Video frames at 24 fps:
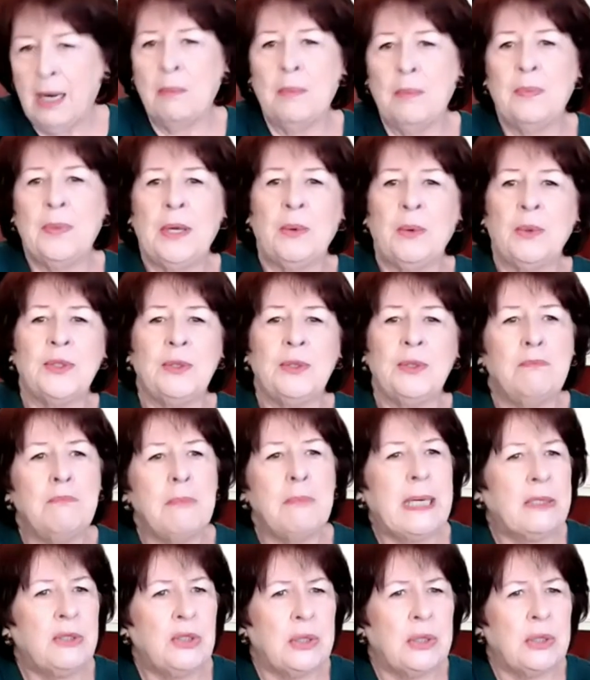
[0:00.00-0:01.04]
There were some
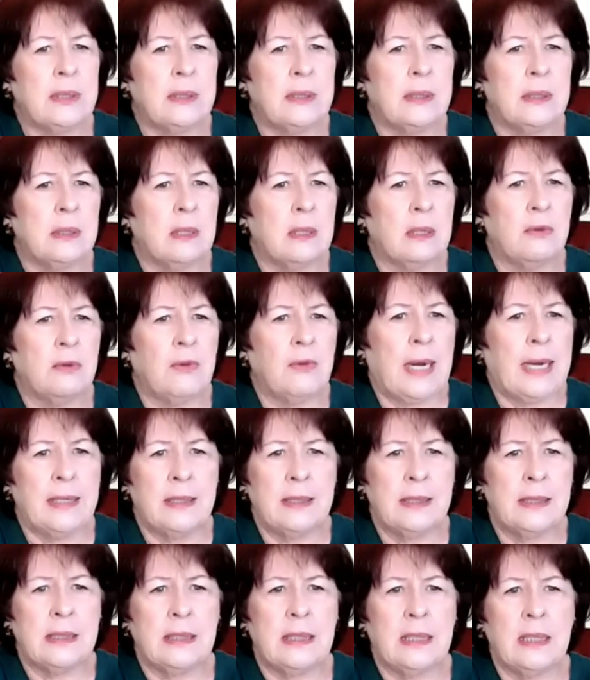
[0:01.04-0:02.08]
mentions of
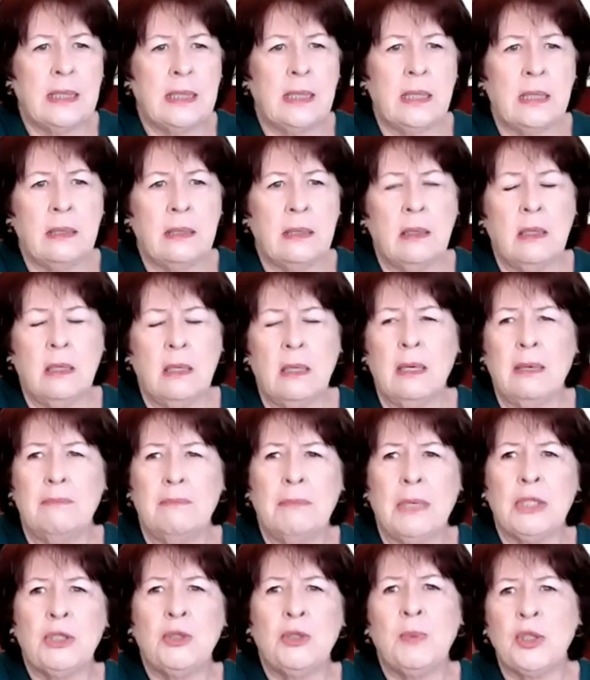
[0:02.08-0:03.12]
iced tea
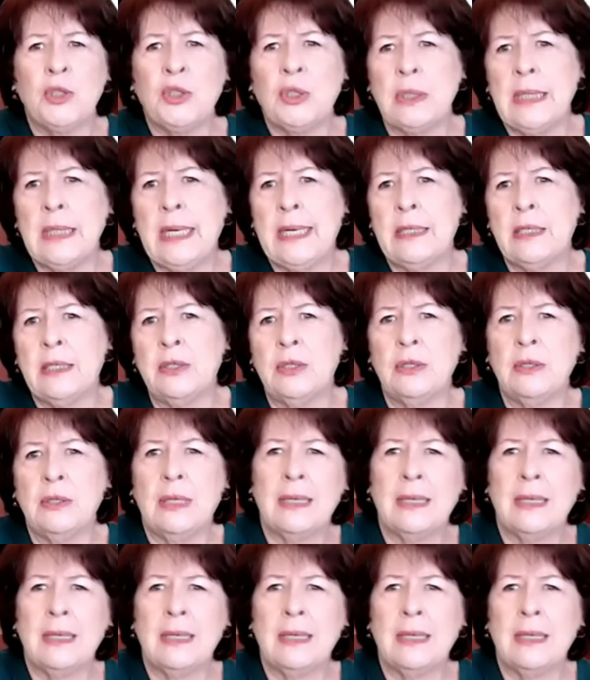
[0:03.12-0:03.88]
much, much later.